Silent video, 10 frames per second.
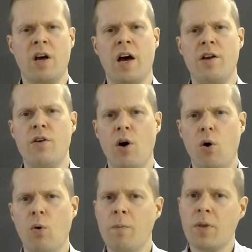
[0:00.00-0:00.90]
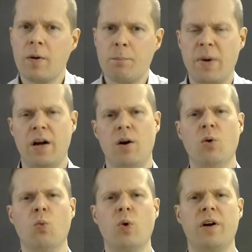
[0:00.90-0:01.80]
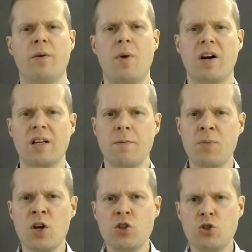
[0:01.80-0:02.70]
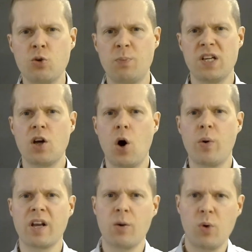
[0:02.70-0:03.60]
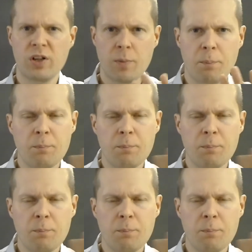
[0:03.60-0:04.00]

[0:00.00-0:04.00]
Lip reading: and know better where the market should be going and where the